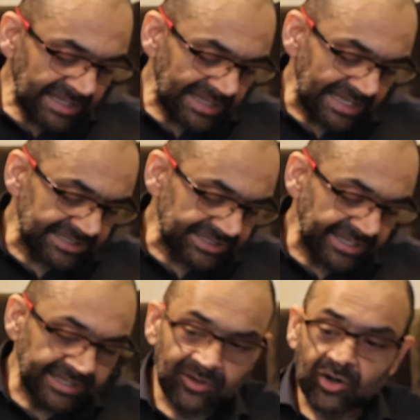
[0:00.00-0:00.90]
the
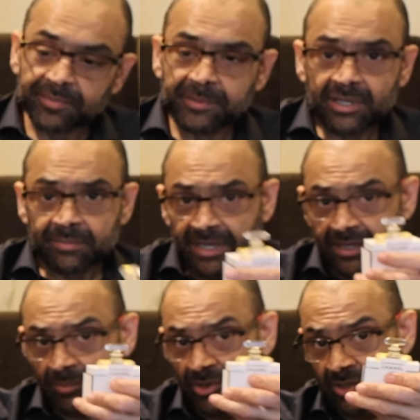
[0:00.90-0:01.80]
extrait, got me a
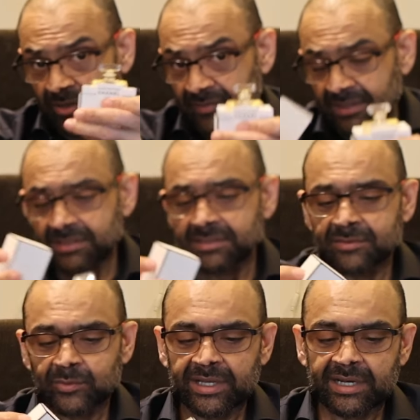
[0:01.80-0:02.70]
backup bottle of this
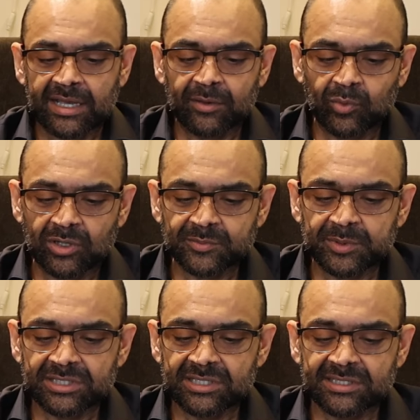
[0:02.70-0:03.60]
when I was
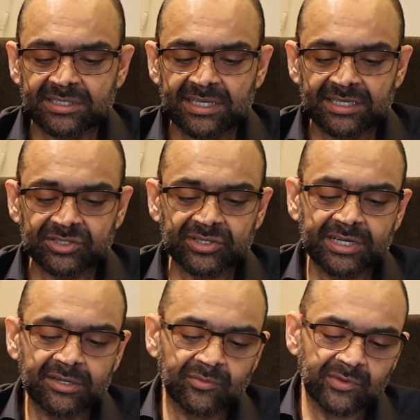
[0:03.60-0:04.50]
purchasing the
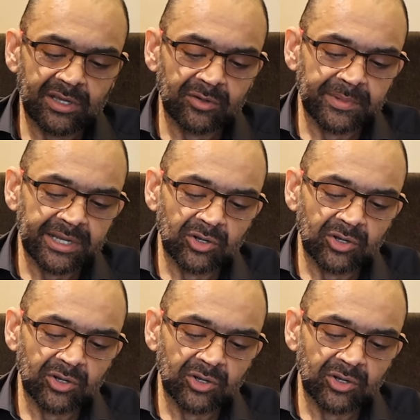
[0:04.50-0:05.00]
extrait without my